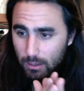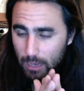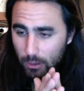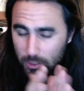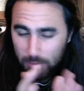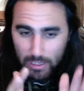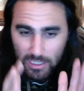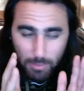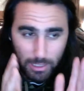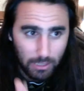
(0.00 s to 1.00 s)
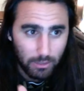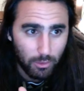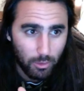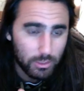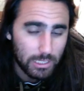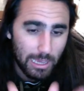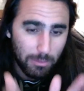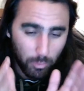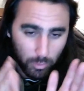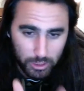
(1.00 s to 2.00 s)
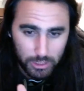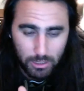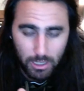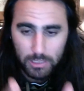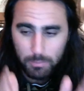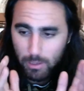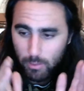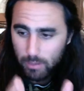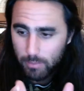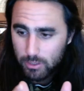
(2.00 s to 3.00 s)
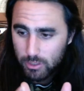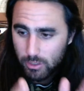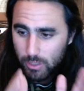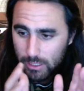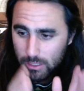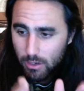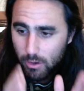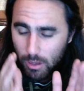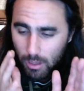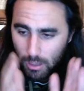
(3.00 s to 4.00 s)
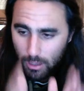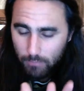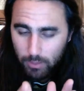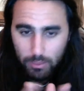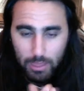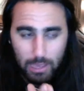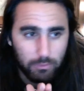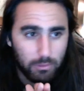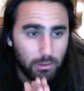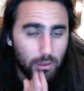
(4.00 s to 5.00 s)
I know some of you guys have been in here the whole time, which is nuts, but I want to make sure you guys know I'm very thankful